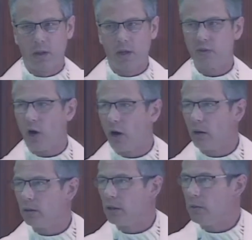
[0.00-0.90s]
It's
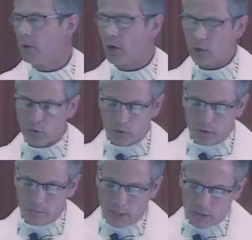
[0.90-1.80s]
hardly what our Lord
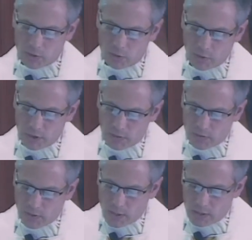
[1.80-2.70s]
meant when he
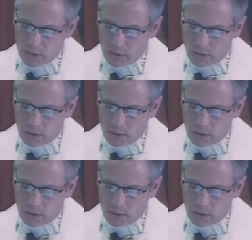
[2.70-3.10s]
said,